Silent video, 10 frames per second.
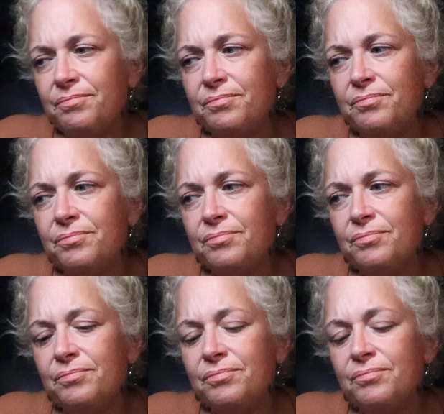
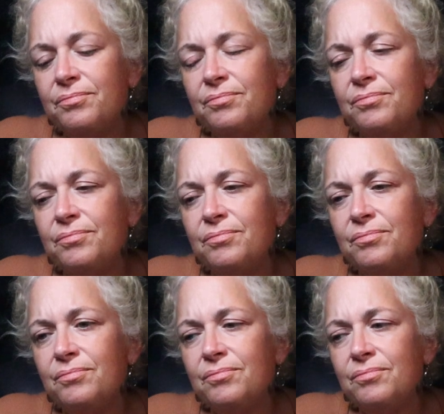
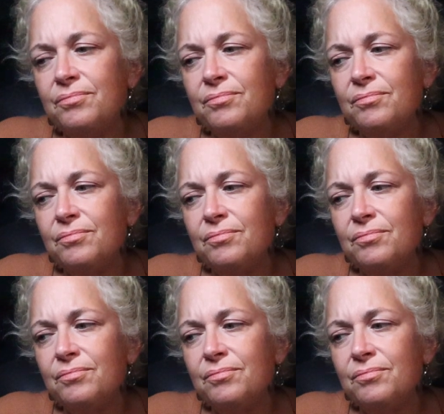(silence)